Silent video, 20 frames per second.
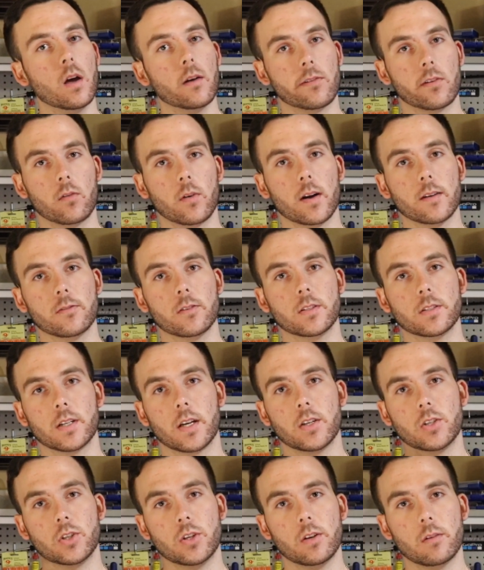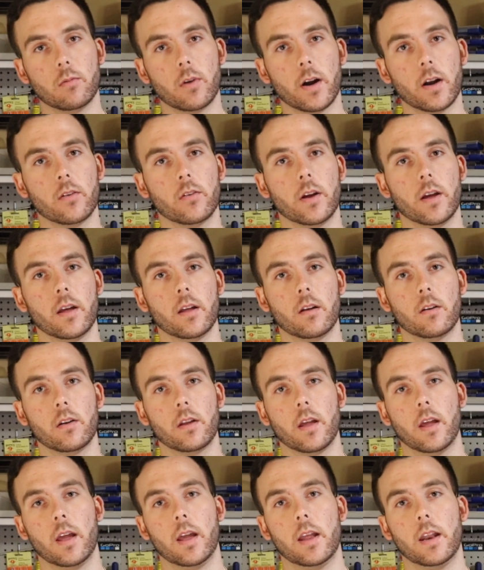For reference, I shoot right
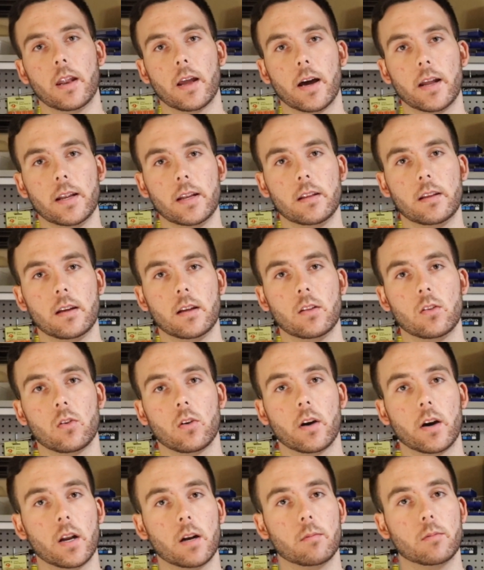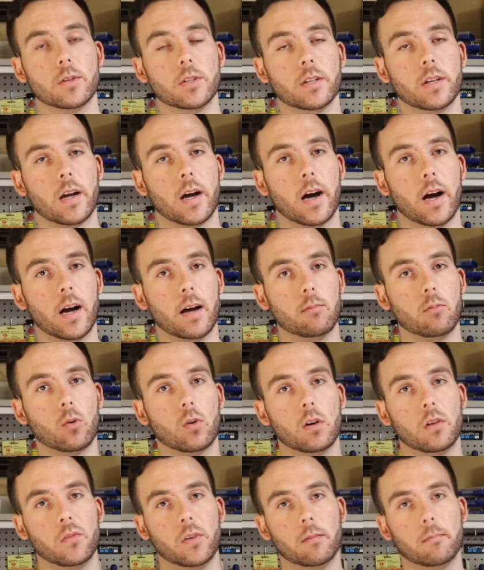around a ninety ten to one hundred percent high
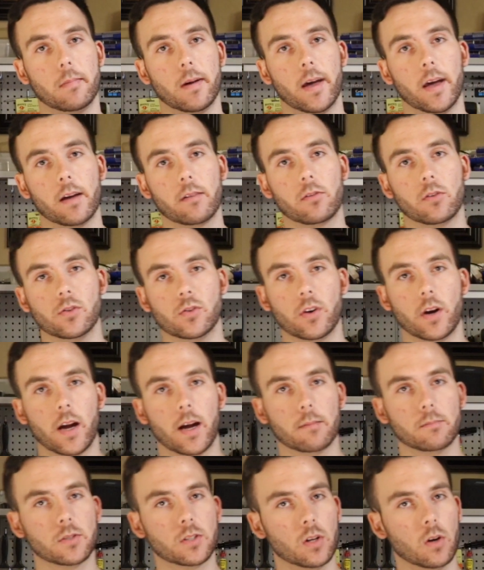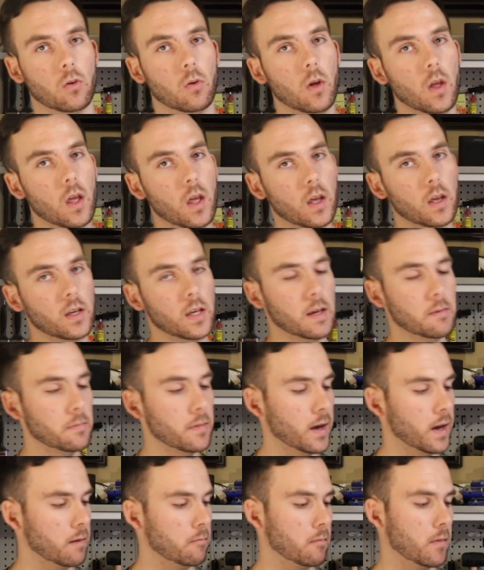point of impact for traps. So keep
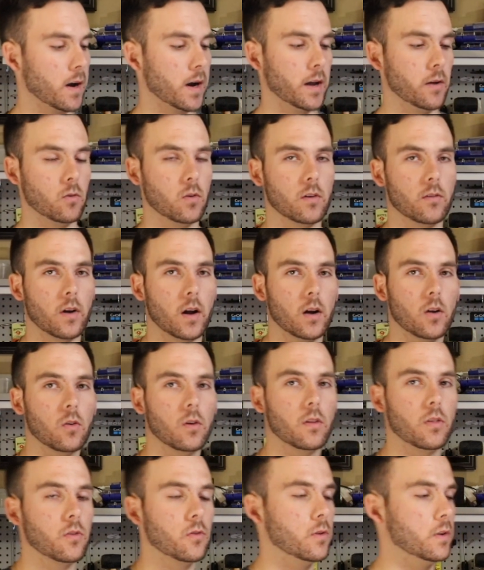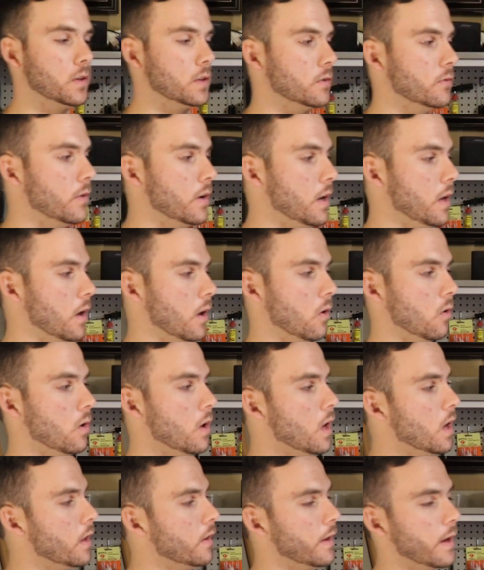that in mind whenever I'm going through this video.